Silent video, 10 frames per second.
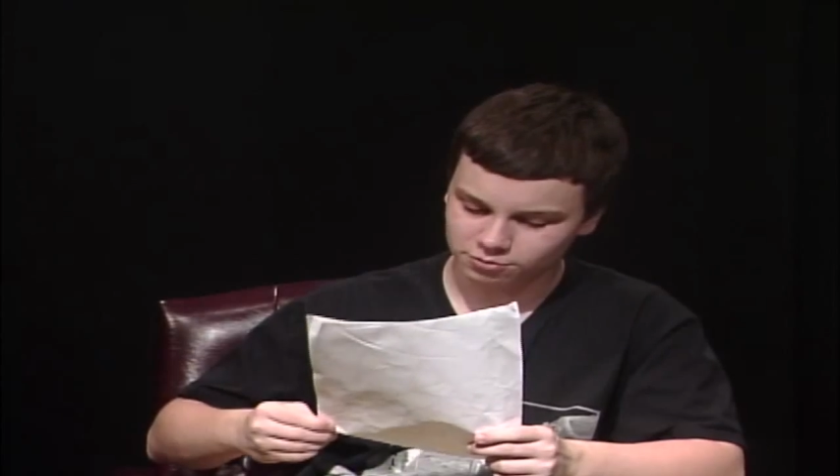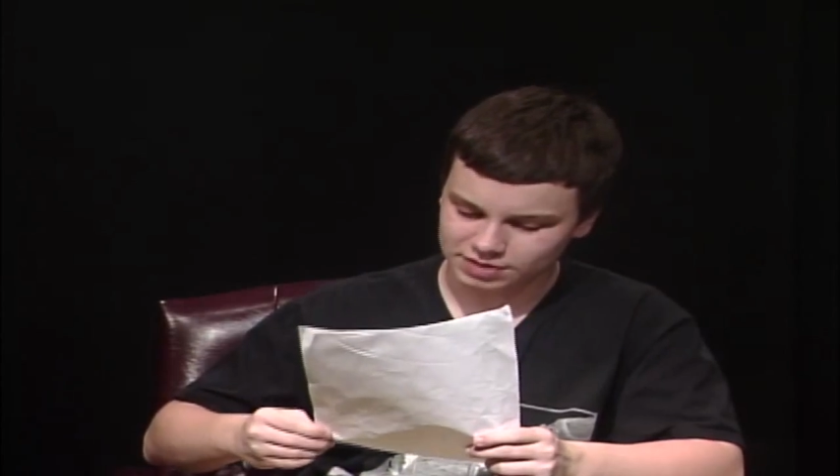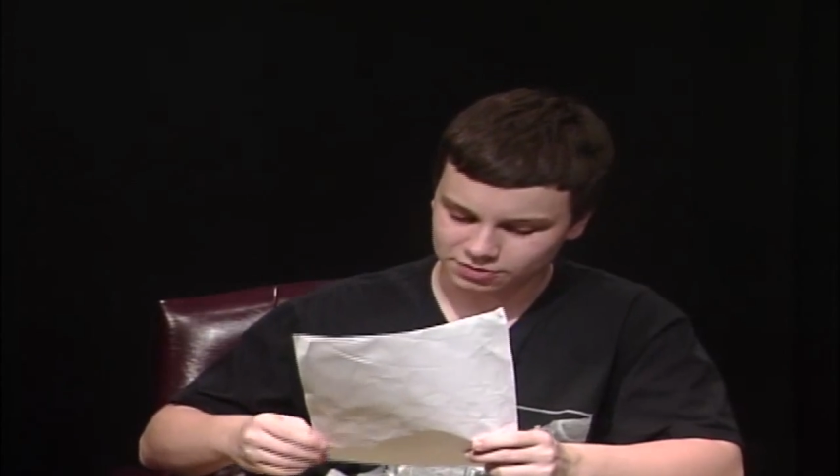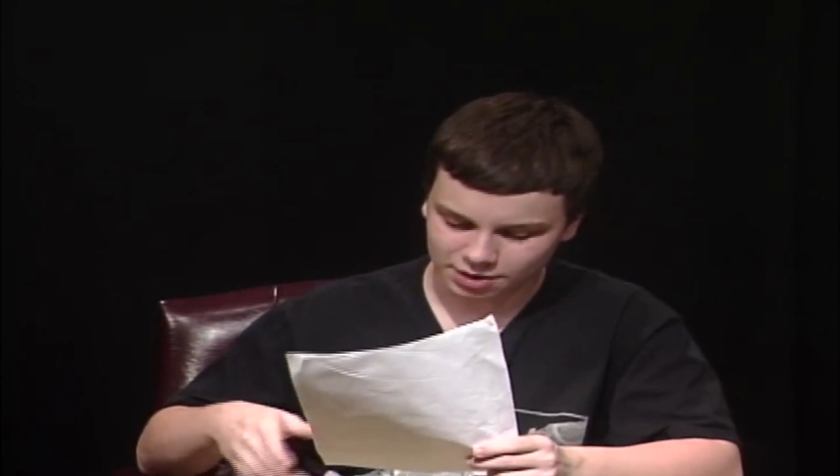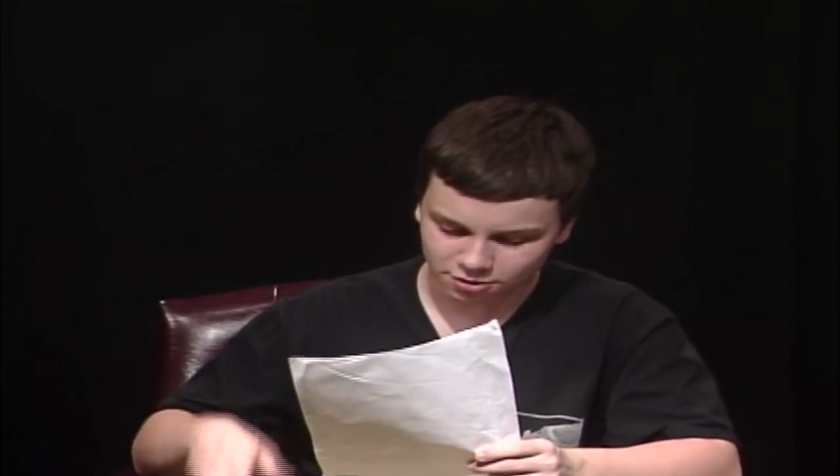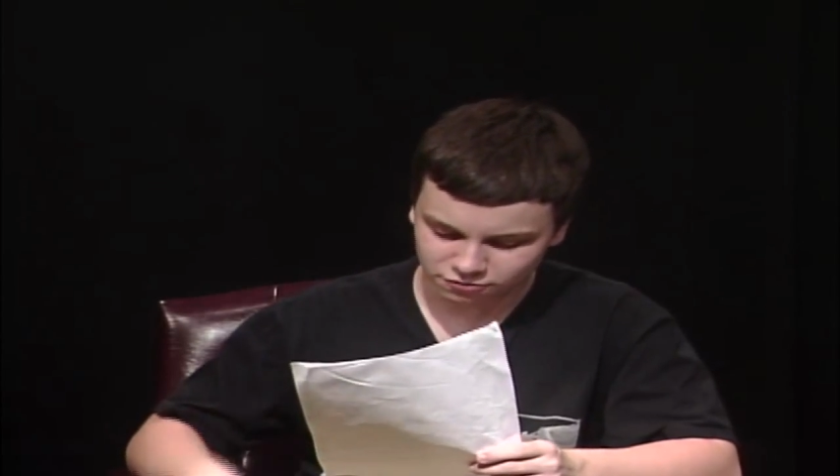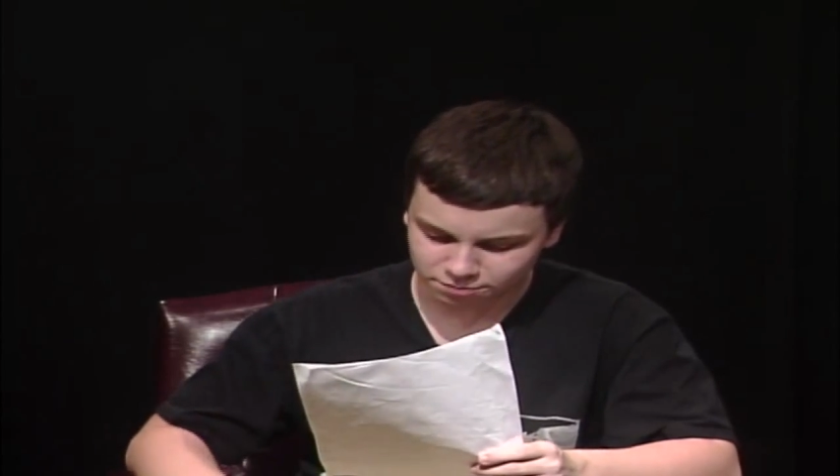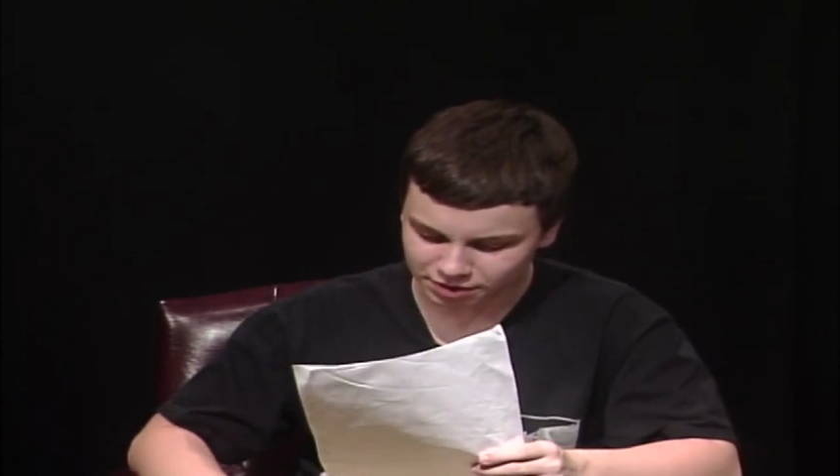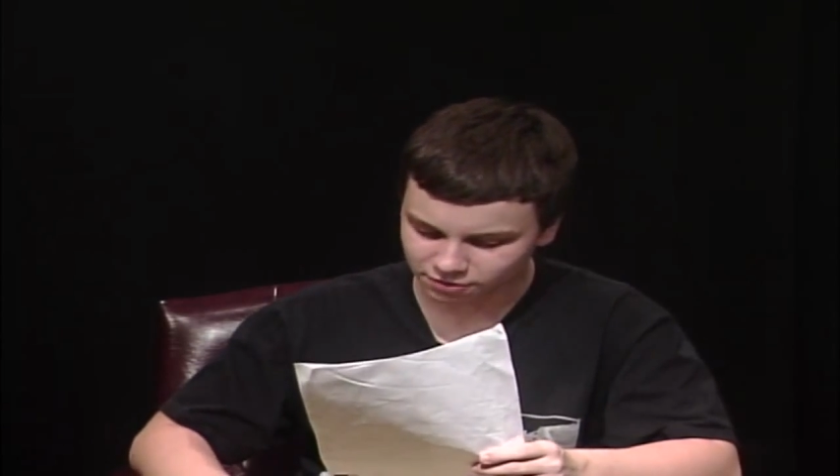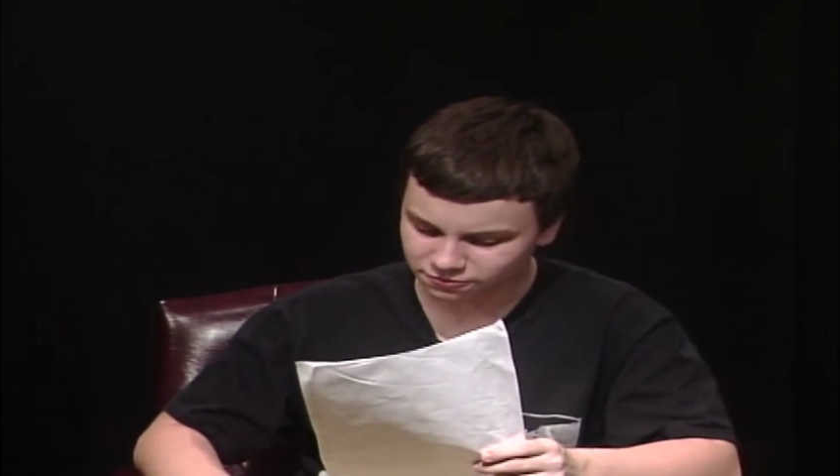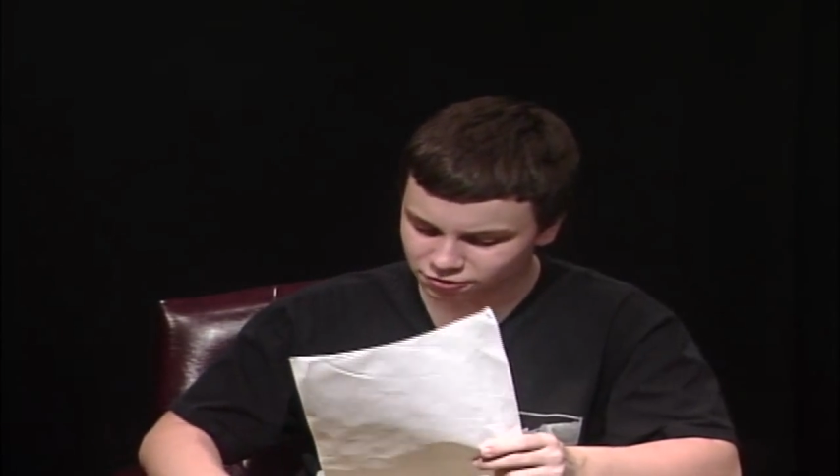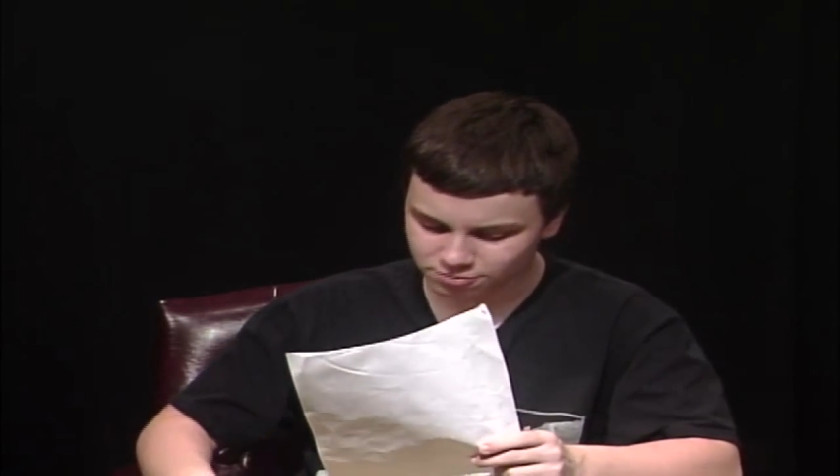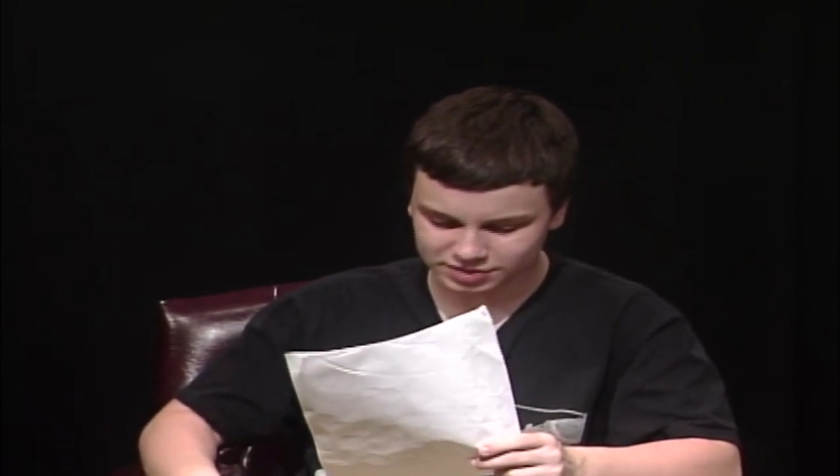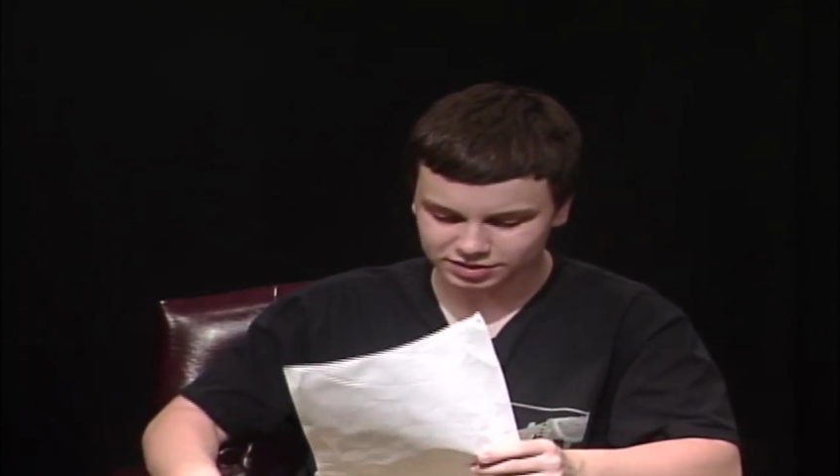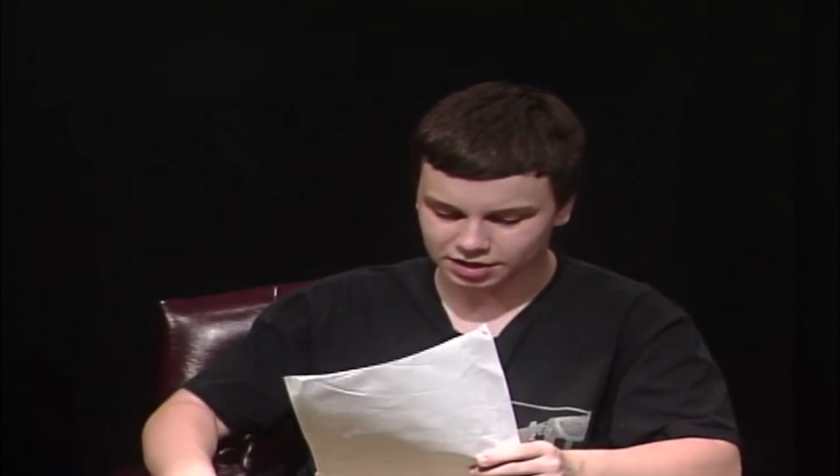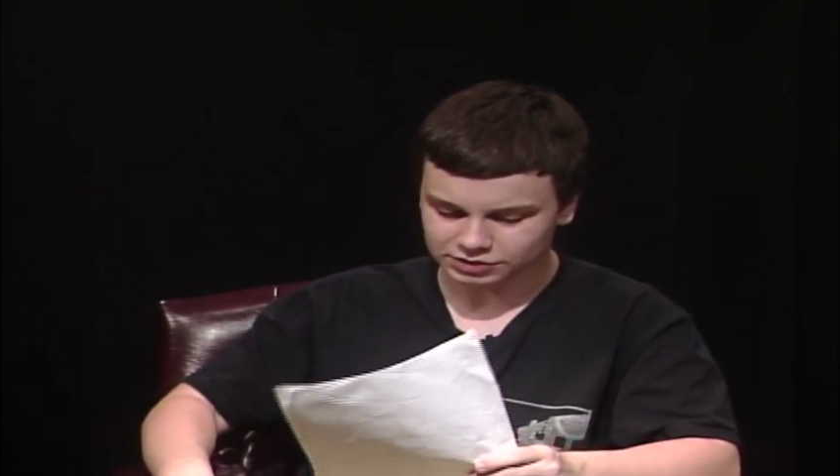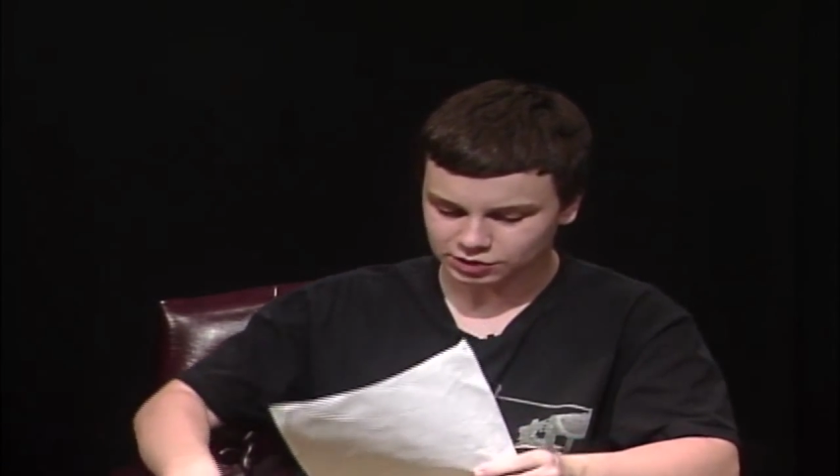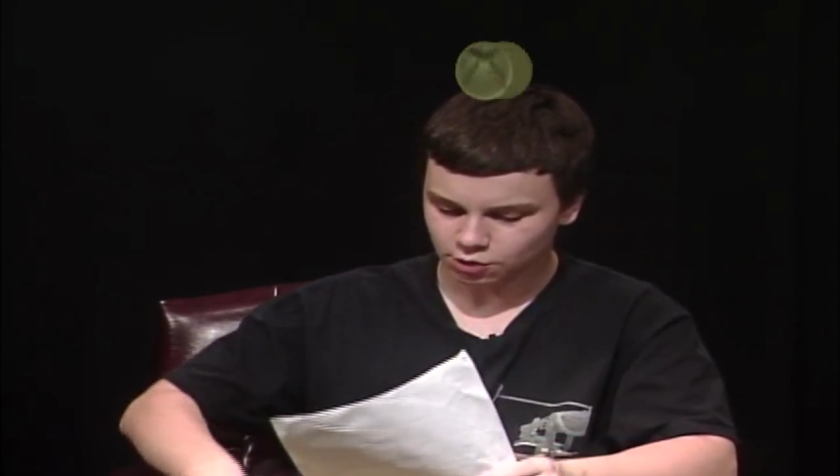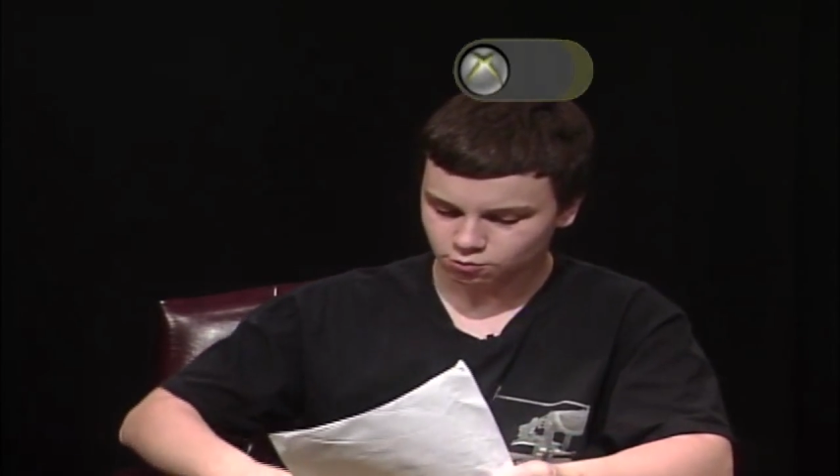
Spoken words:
that there have been a few mistakes.